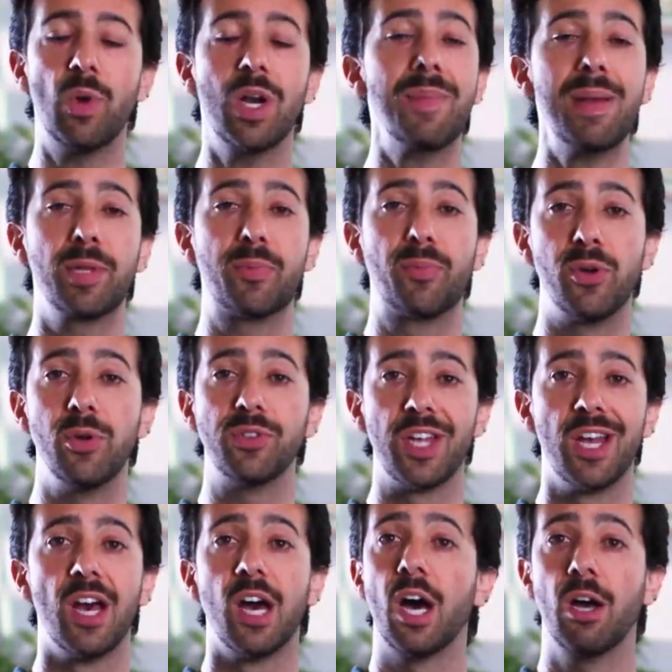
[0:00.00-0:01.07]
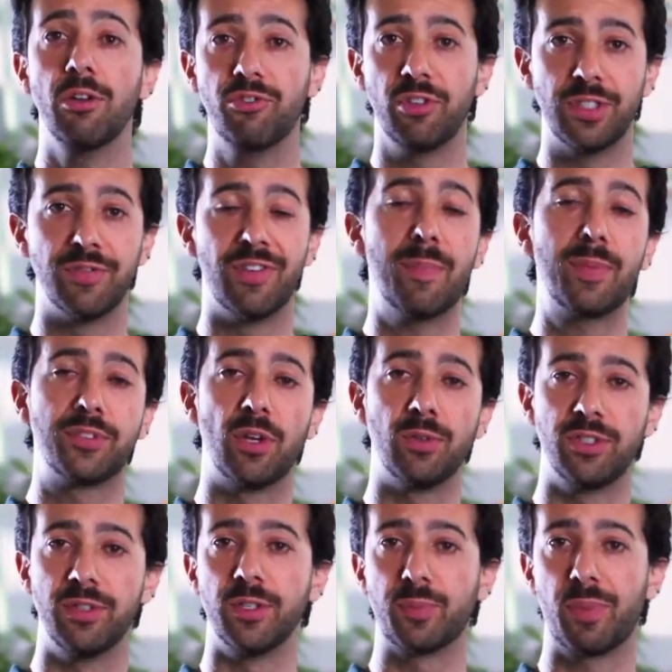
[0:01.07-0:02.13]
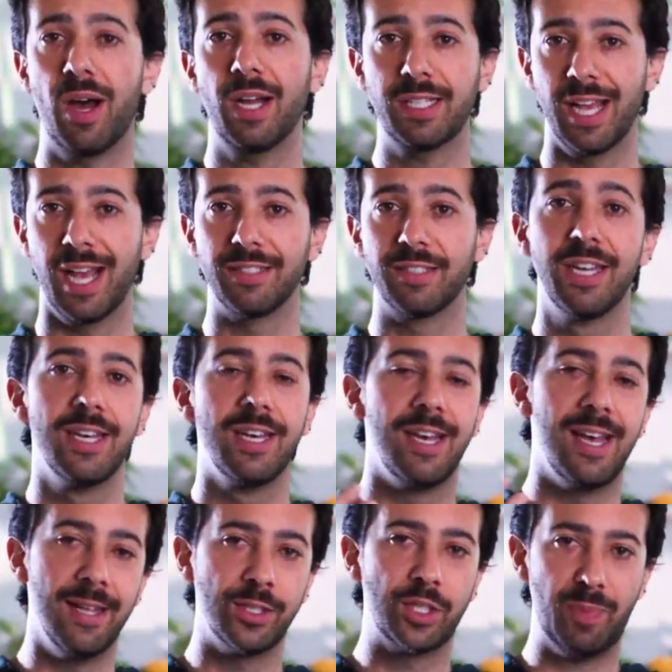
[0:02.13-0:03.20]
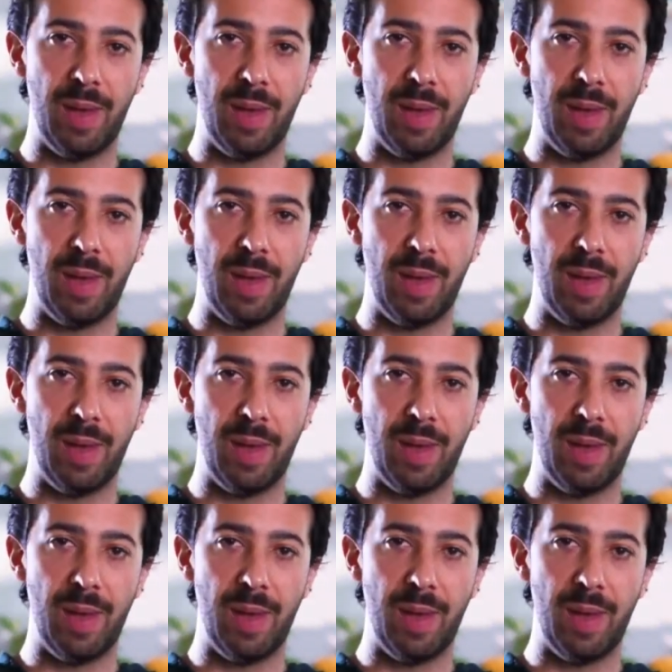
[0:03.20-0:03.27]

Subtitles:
We want to be able to produce hundreds of episodes of this podcast in